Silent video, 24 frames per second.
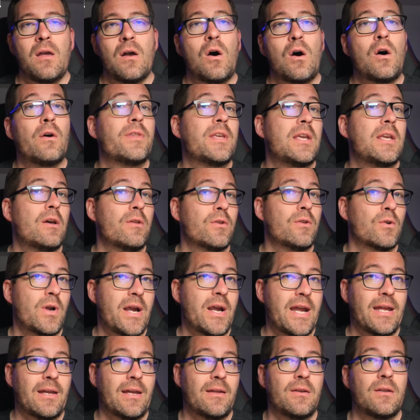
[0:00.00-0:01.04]
On the other
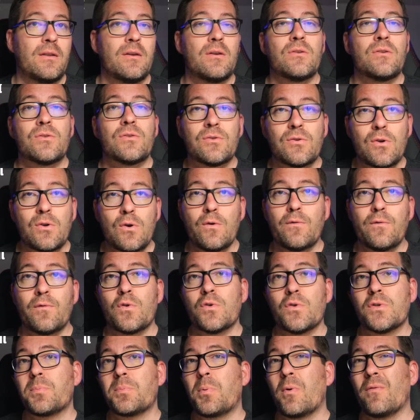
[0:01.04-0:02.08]
hand,
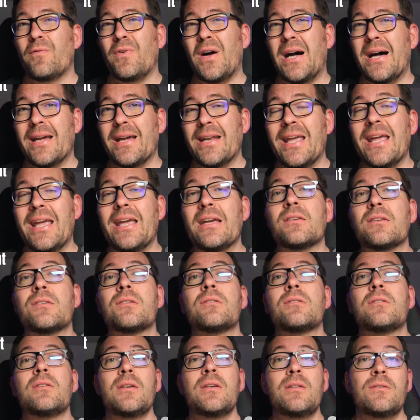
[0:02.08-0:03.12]
servers provide
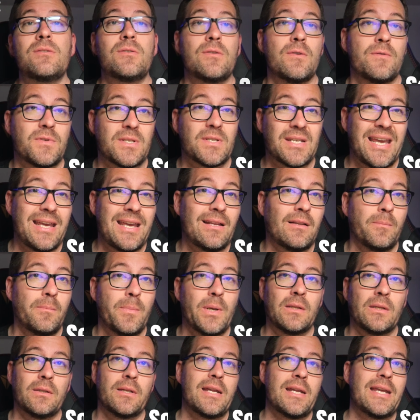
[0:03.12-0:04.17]
extensive
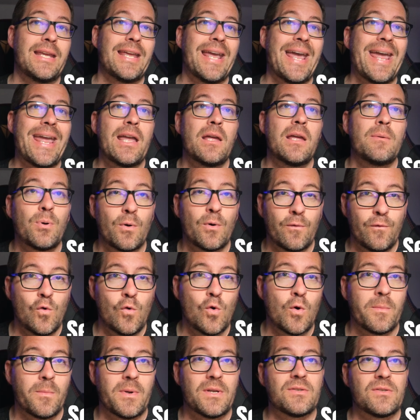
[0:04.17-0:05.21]
scalability and
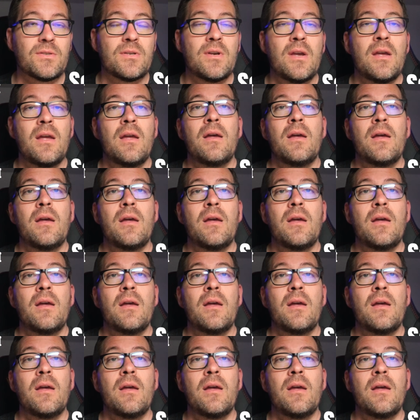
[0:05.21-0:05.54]
performance,